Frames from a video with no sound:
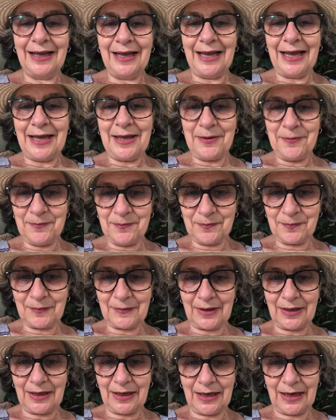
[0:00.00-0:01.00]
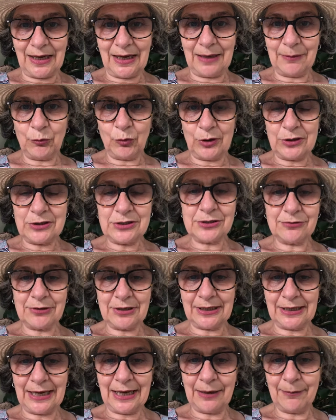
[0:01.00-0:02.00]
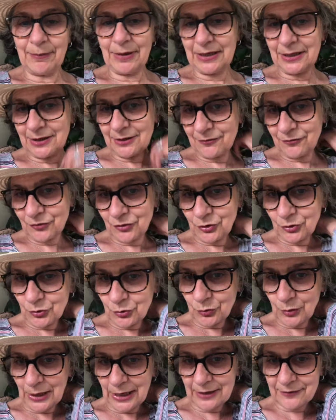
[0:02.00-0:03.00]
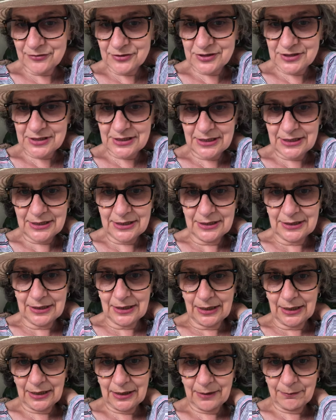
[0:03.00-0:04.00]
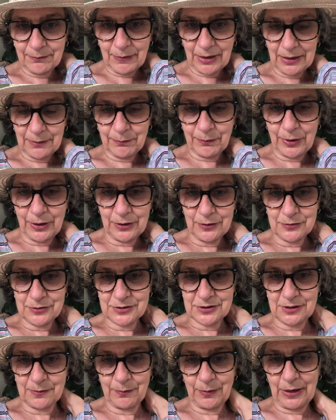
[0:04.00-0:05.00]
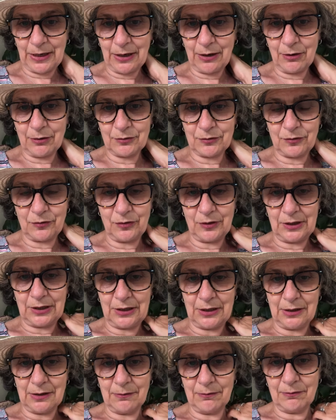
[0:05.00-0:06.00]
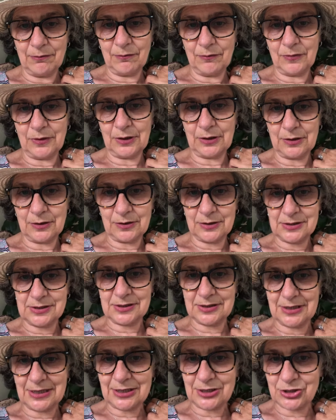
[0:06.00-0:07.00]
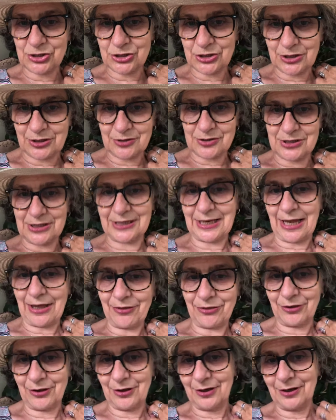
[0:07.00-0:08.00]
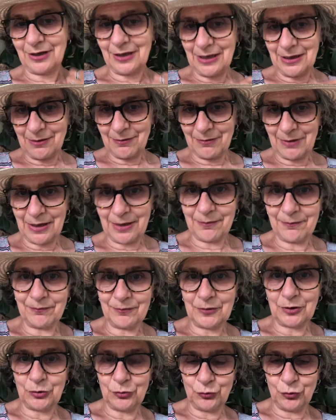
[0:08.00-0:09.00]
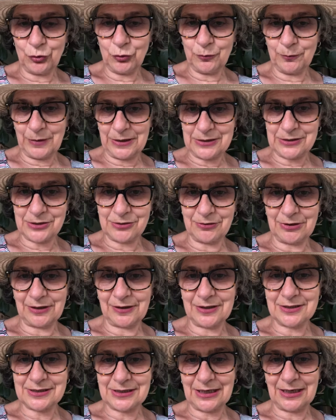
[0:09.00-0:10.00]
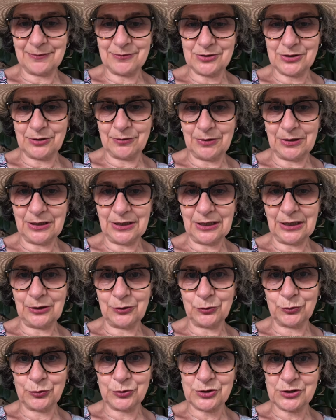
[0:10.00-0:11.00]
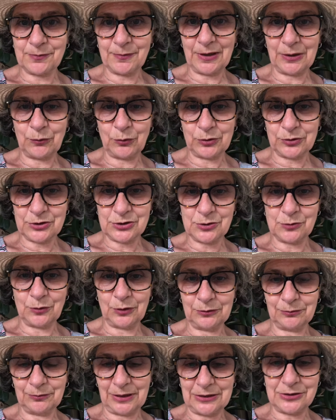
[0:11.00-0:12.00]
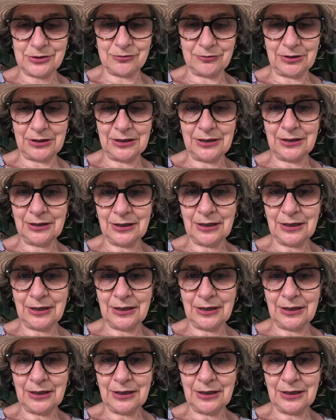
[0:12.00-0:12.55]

I'm wondering how many of you have seen my post about the Stitch Together group mentoring that I'm doing, and also my one-to-one mentoring.